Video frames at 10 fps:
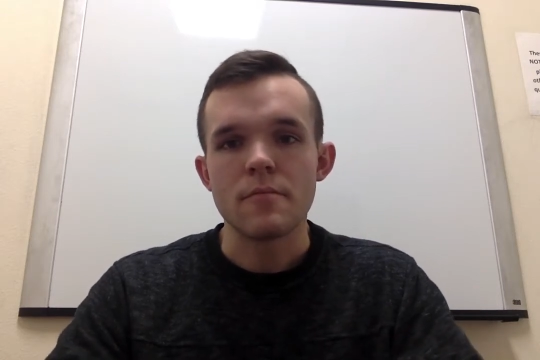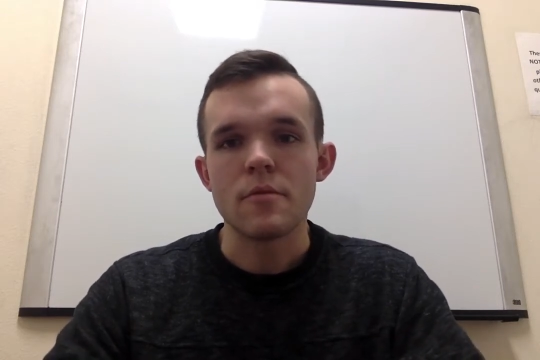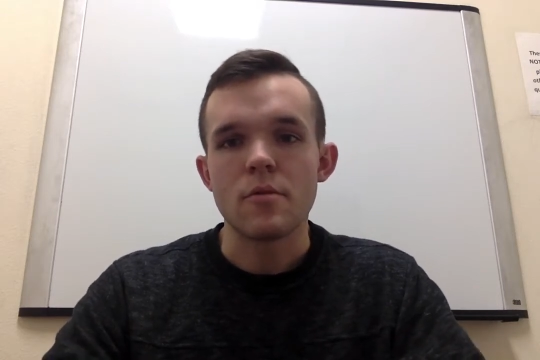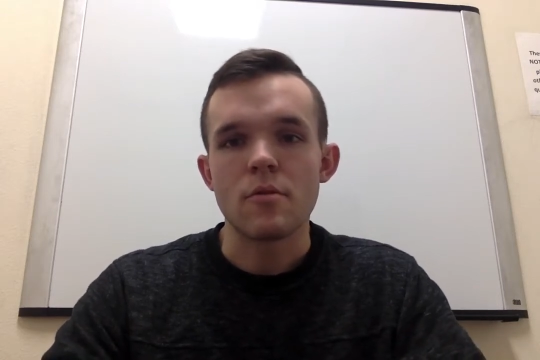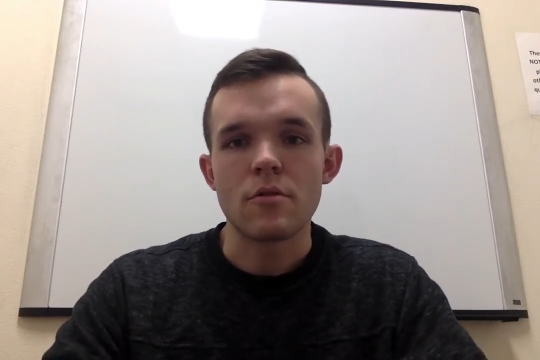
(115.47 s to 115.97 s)

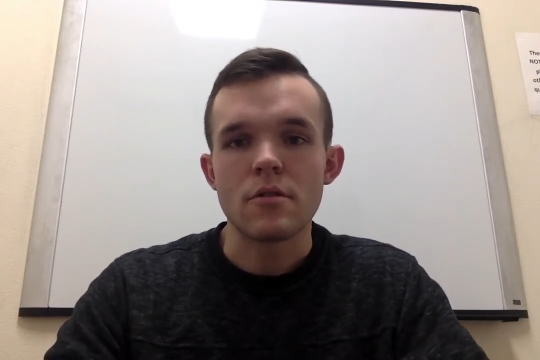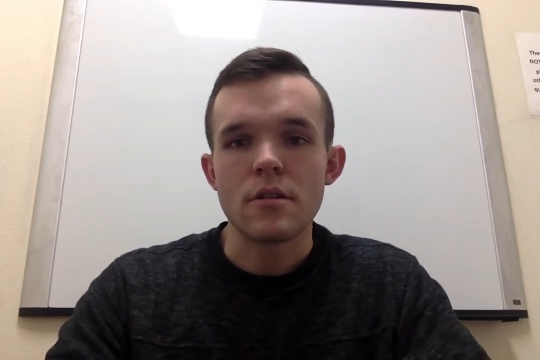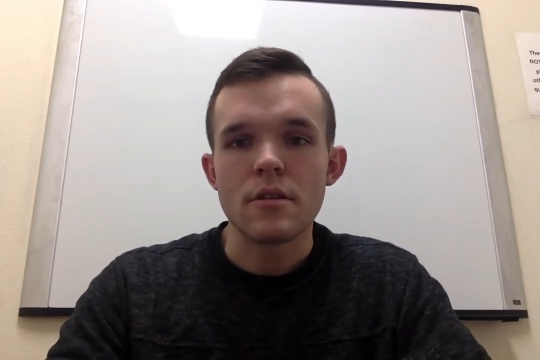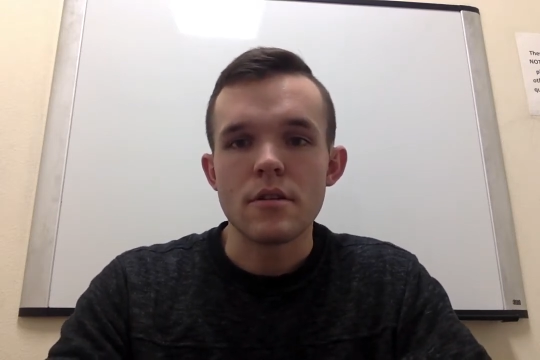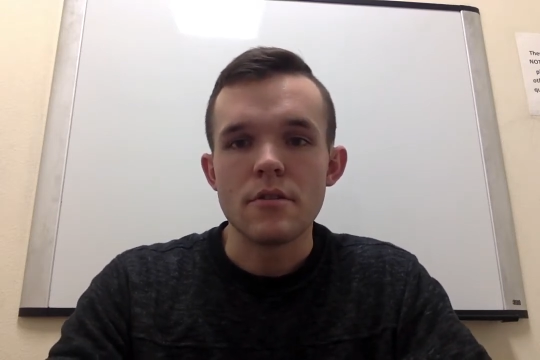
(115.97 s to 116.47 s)
or
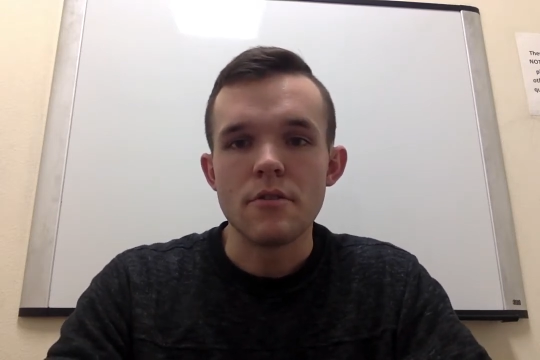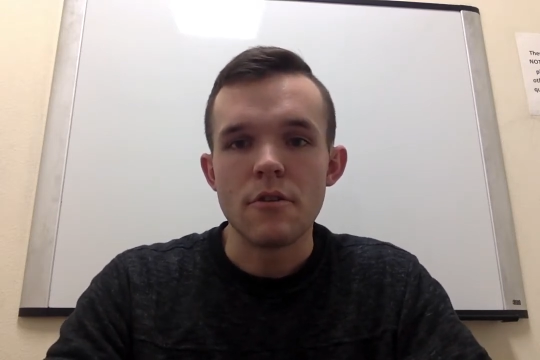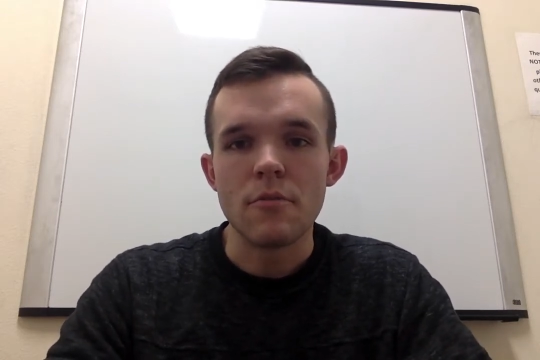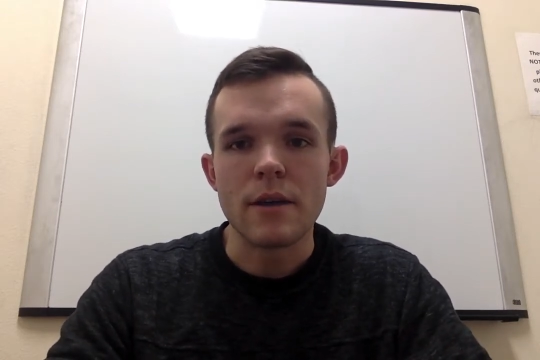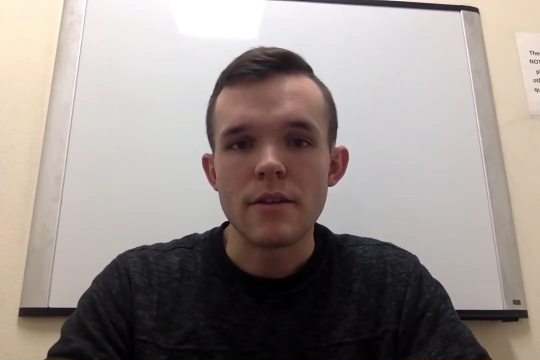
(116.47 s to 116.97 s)

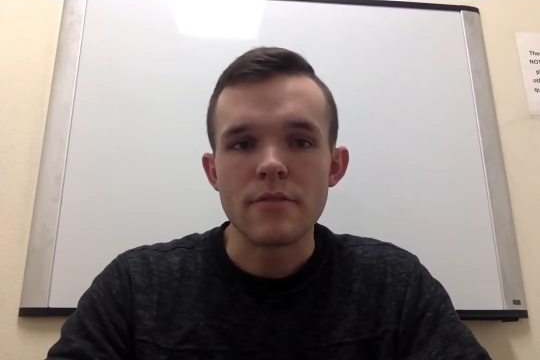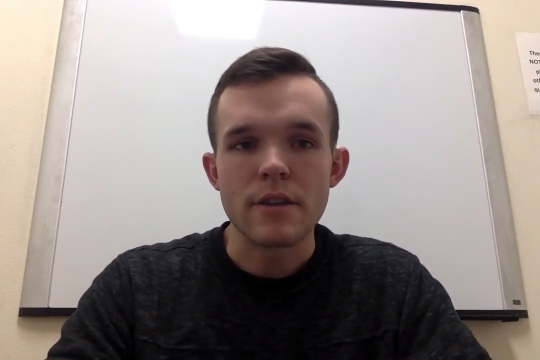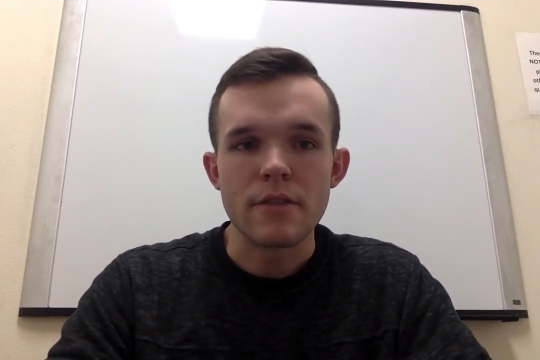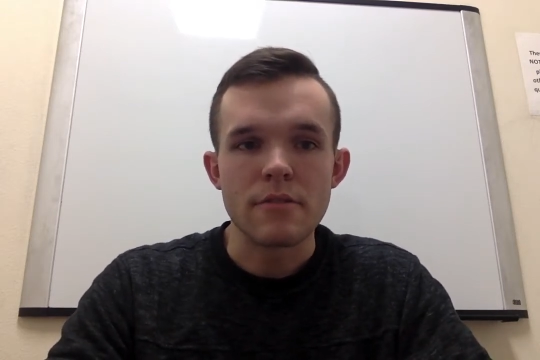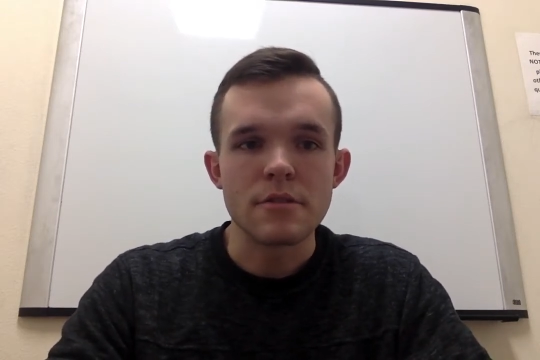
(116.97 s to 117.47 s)
domain of
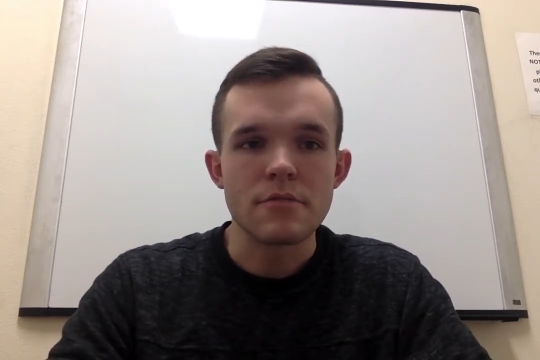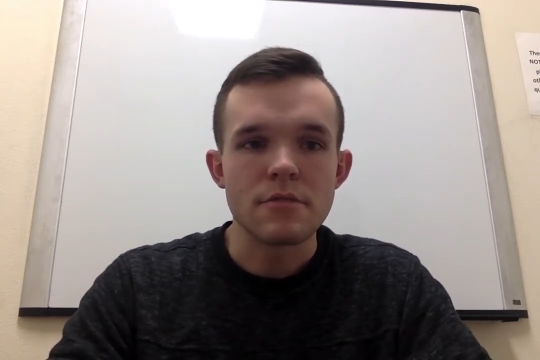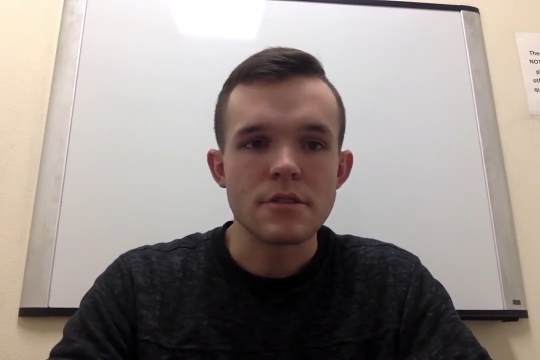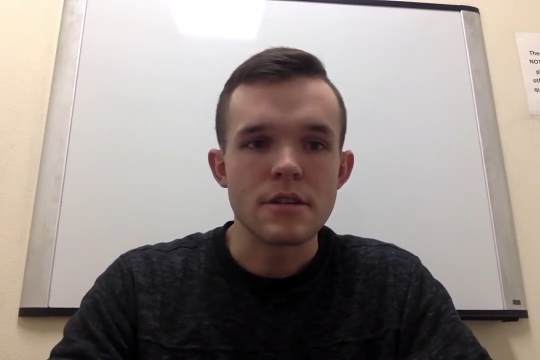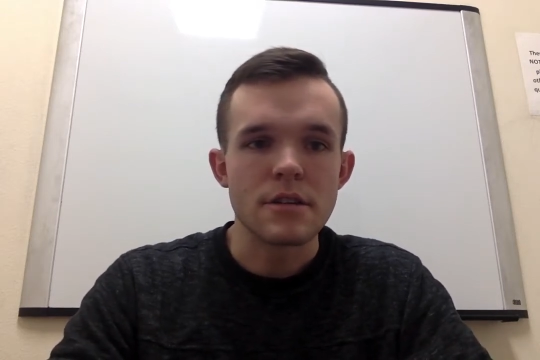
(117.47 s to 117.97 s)
language,
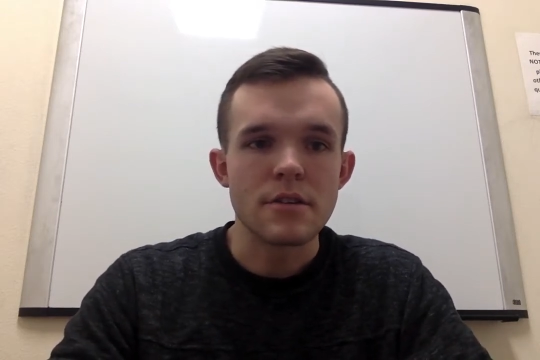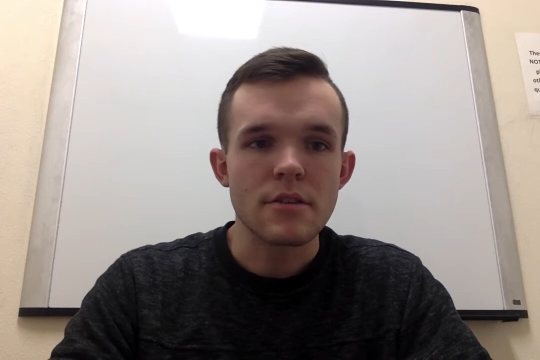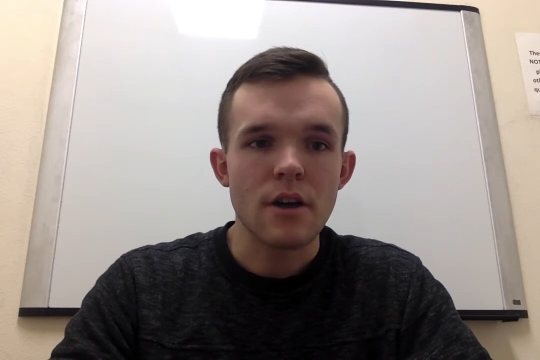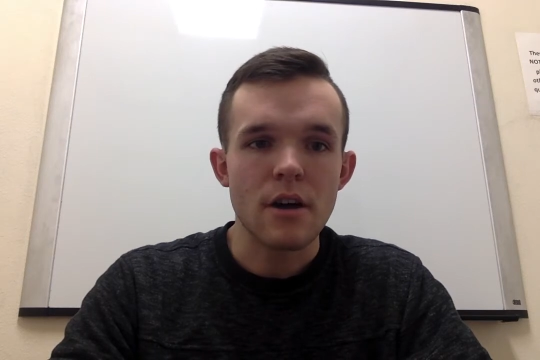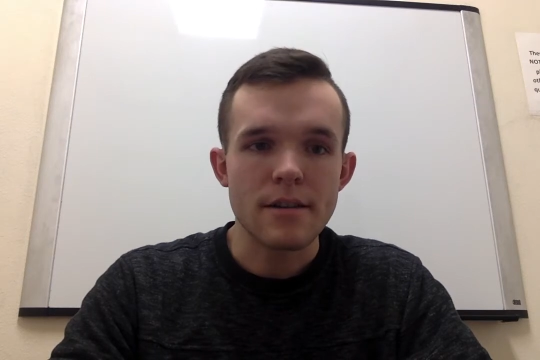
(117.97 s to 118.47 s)
which is
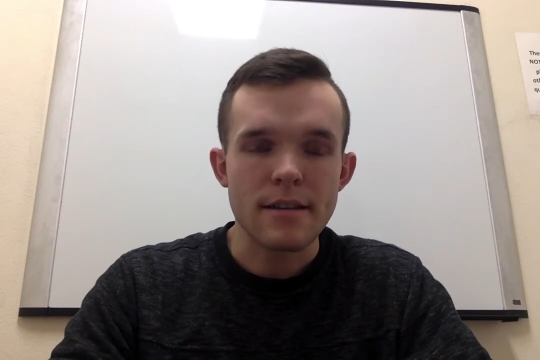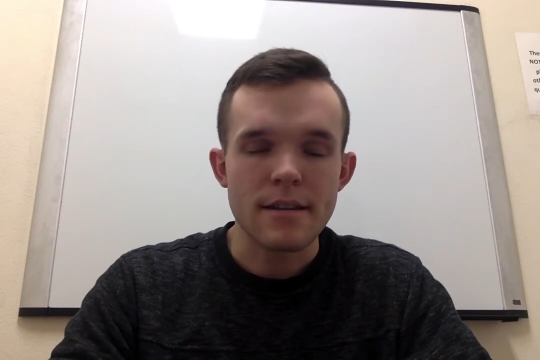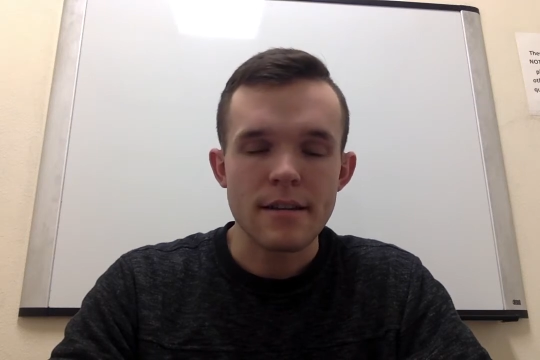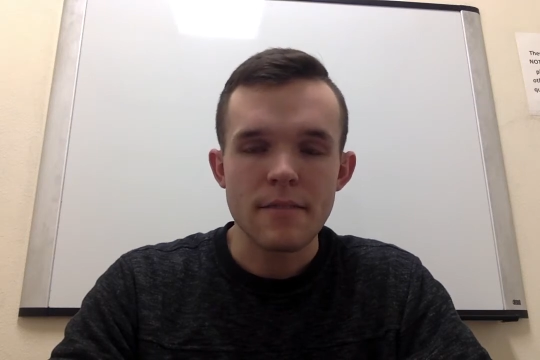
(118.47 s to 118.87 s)
content.